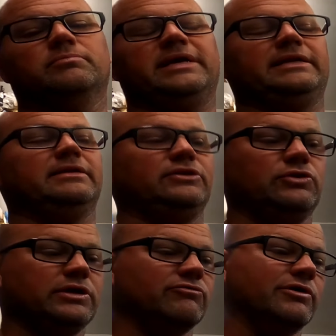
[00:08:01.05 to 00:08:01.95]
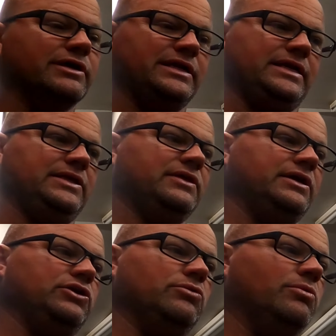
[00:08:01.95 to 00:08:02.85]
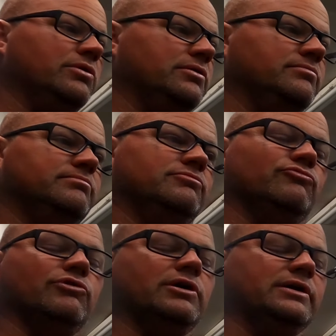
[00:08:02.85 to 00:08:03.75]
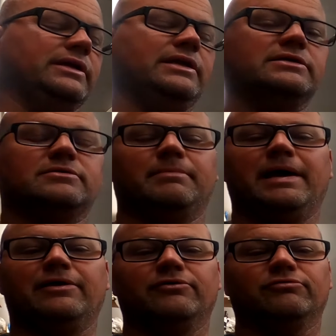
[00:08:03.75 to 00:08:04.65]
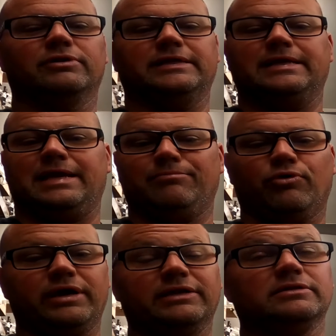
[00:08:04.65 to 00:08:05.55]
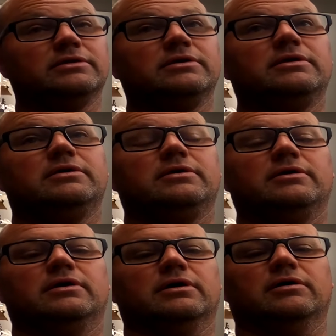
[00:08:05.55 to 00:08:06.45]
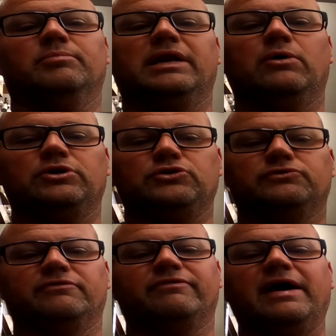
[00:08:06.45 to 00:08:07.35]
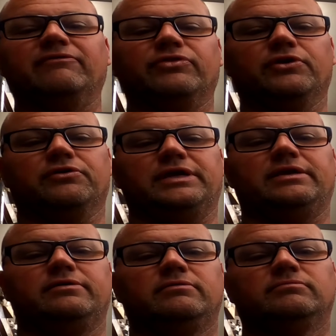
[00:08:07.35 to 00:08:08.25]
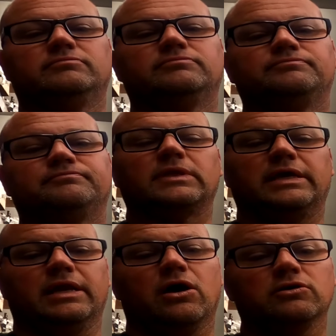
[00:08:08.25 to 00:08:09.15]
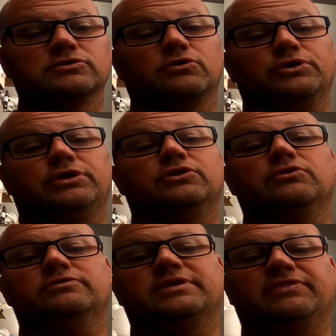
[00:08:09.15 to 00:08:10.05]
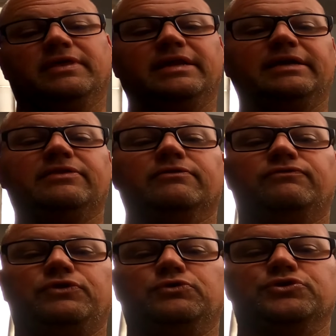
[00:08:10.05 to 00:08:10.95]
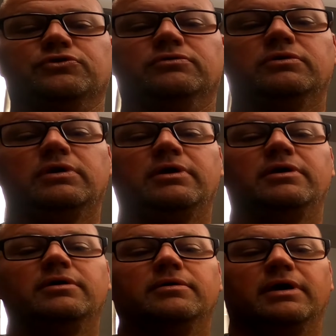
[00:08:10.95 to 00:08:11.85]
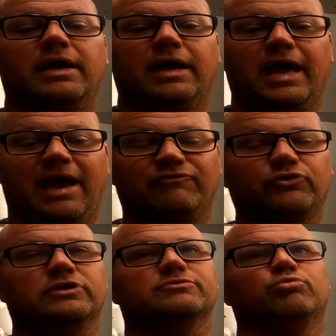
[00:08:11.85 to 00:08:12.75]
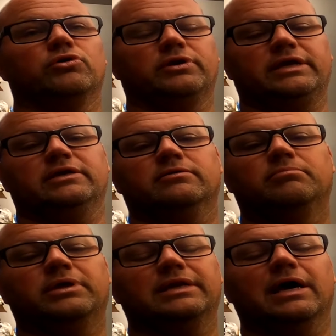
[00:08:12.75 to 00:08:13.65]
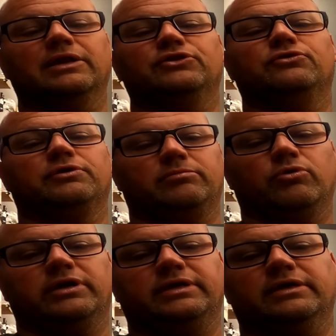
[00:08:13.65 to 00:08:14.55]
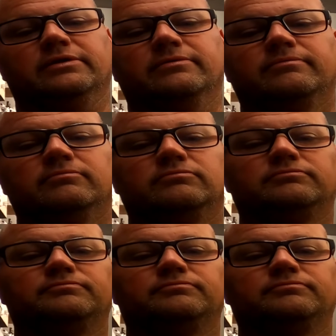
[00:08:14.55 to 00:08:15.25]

meaning you can run anything you want to run. It doesn't matter really name brand, uh, but I would use a 530. And also you can do synthetic in the future after yeah. it's broke in, but not during break in.